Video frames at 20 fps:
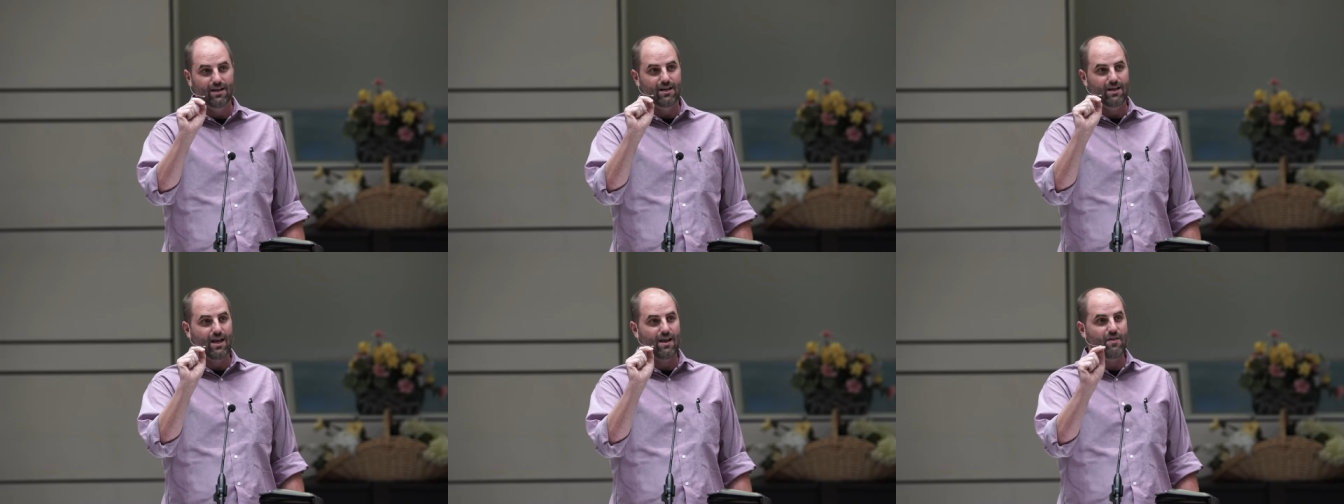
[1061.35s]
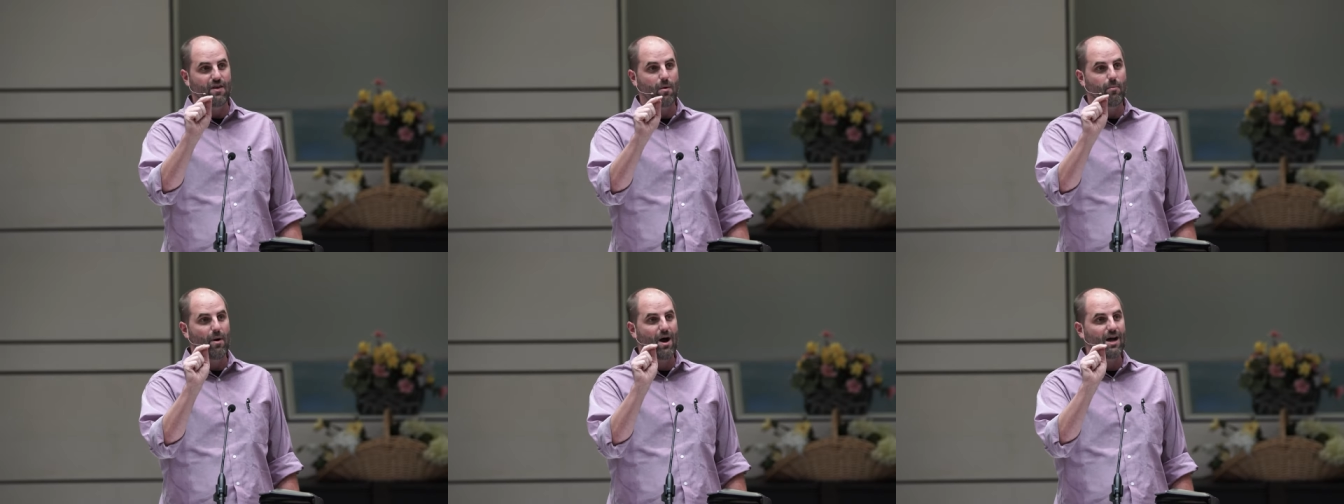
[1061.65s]
Okay,
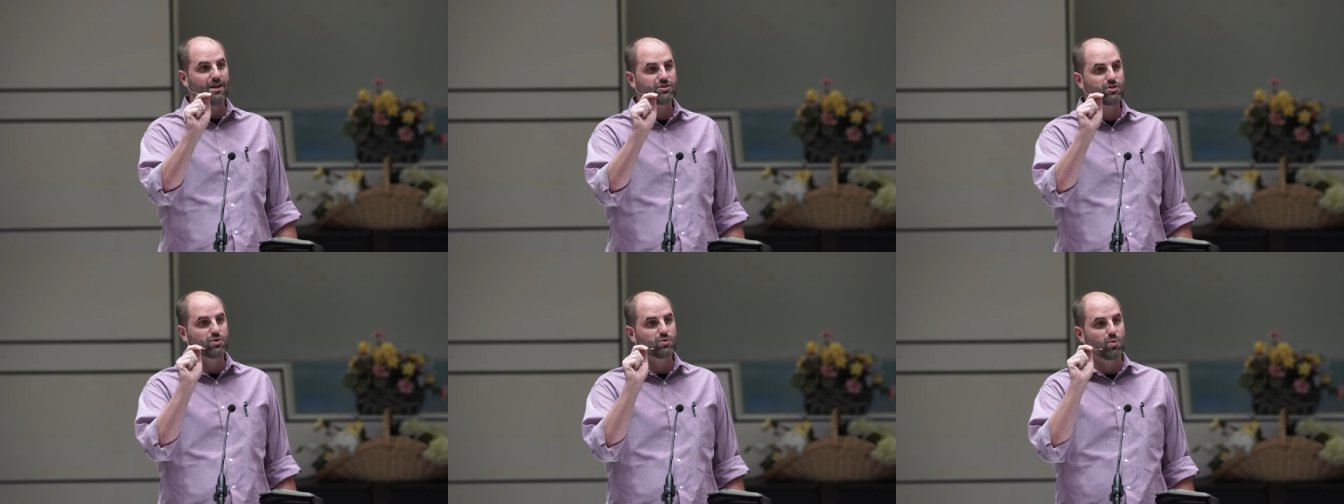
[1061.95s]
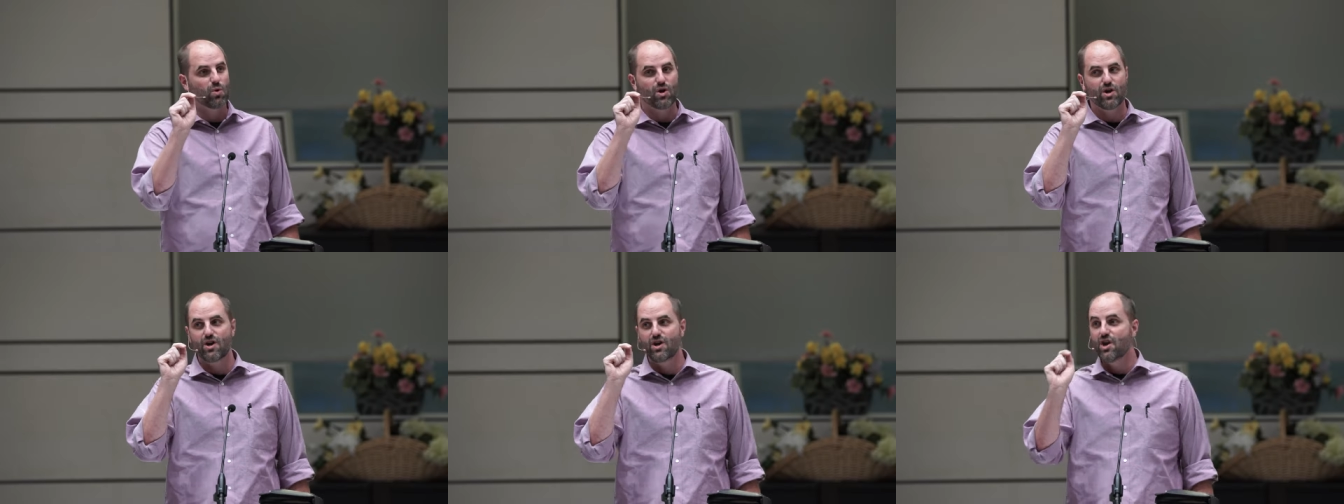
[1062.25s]
the apostles
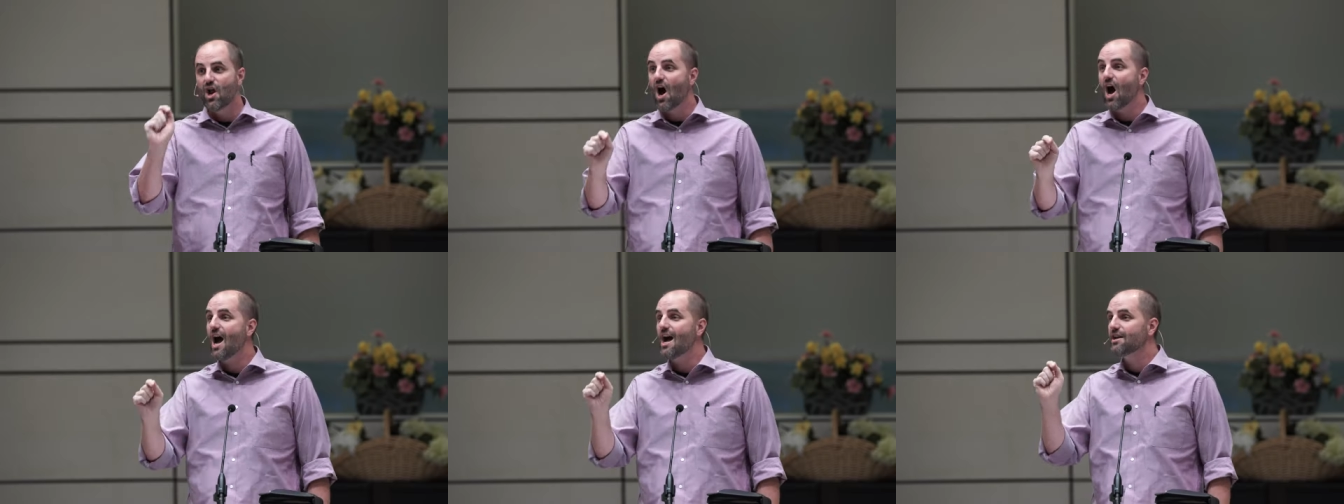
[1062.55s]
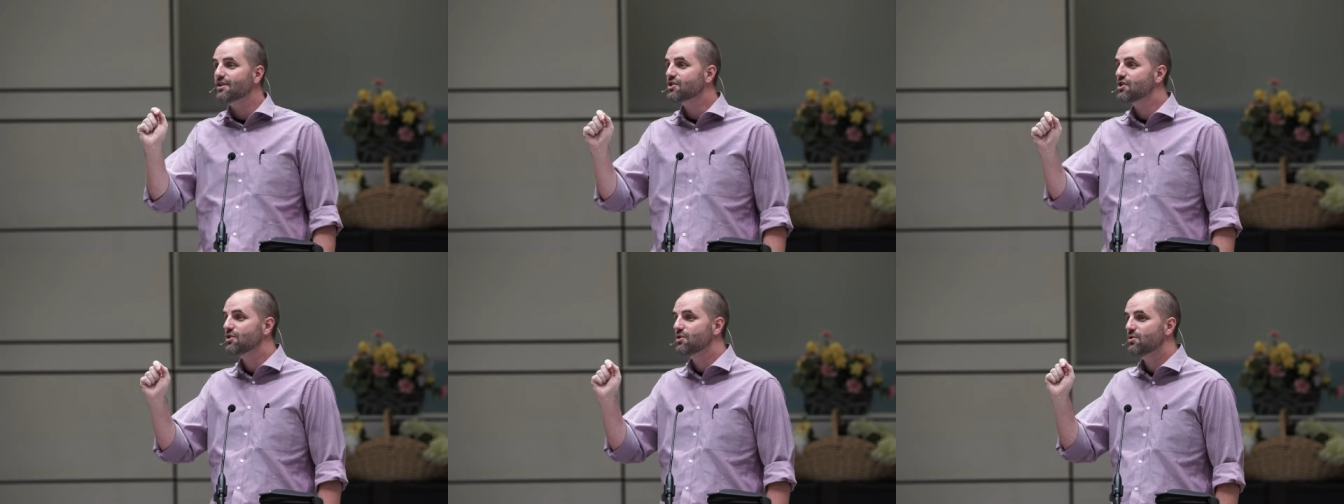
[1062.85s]
were
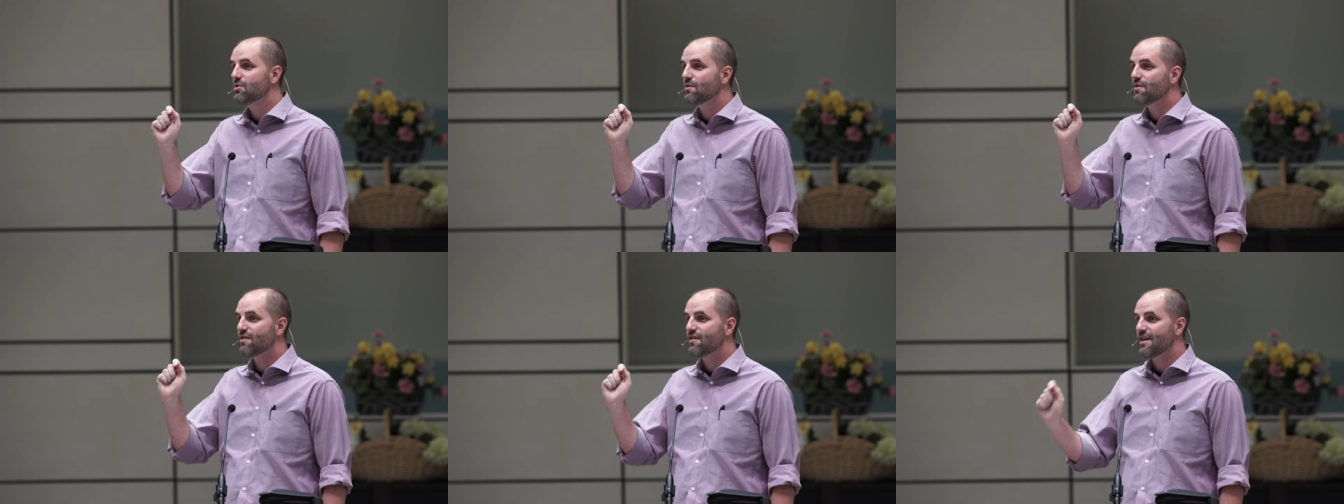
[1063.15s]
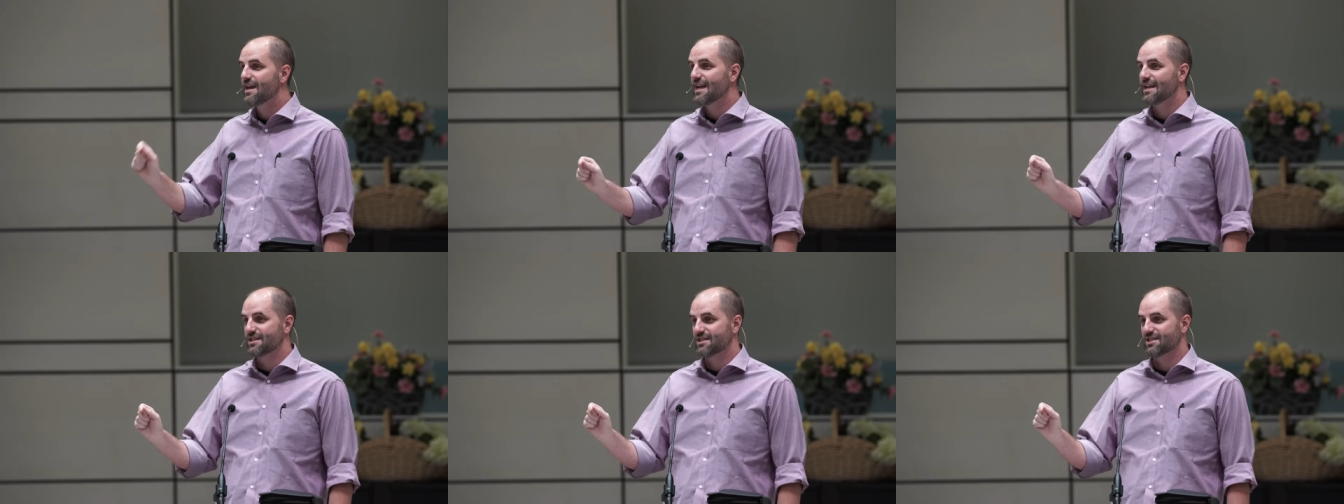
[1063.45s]
not to do
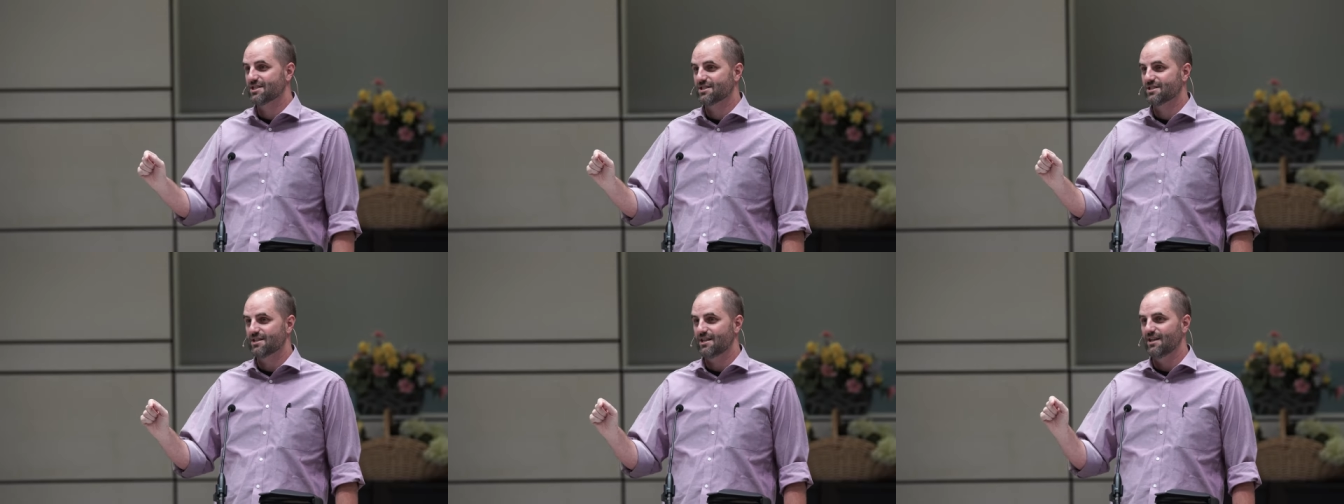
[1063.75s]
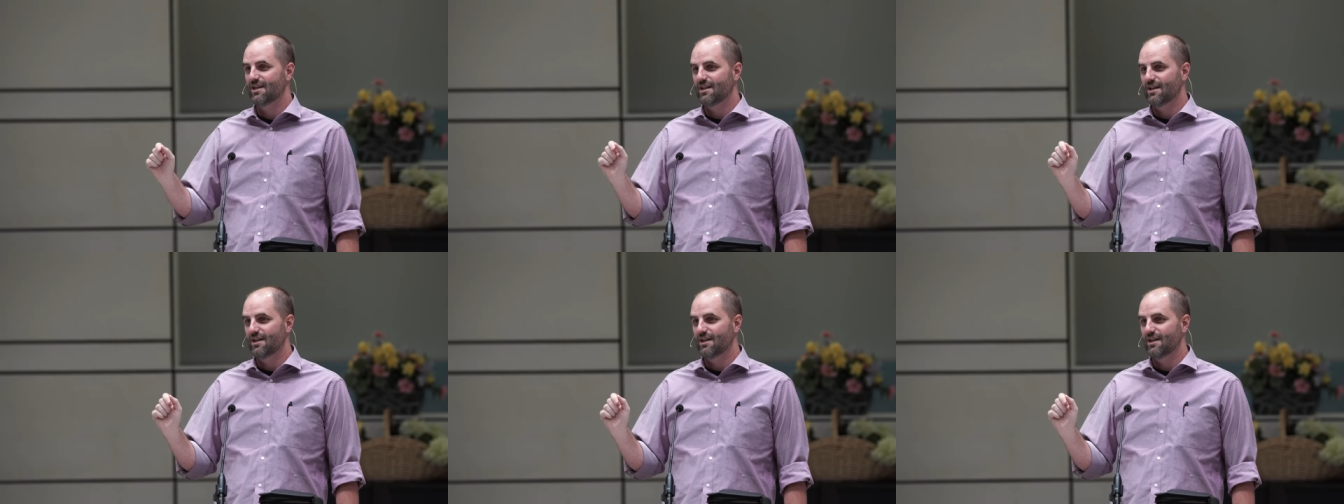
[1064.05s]
this